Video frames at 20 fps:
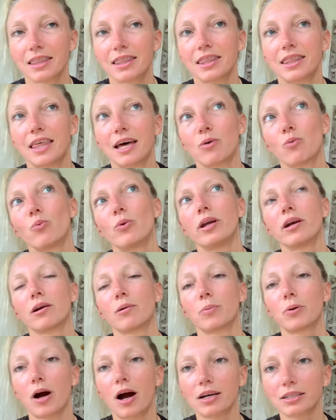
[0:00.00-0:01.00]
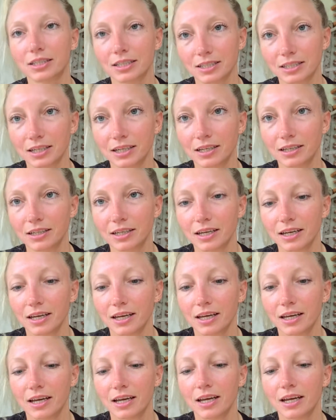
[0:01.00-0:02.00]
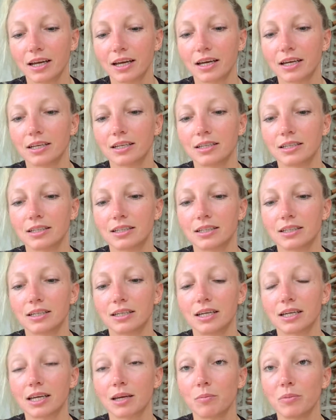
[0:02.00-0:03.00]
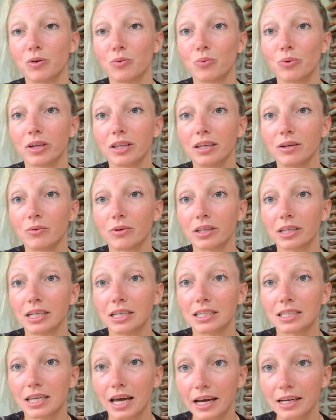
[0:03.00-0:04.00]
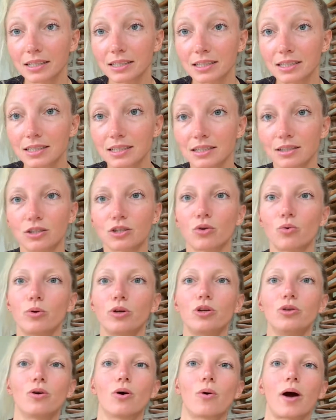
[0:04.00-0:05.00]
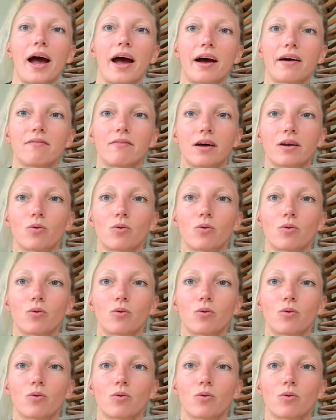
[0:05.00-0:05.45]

that we are processing and it can be really, really intense. And so when you don't have that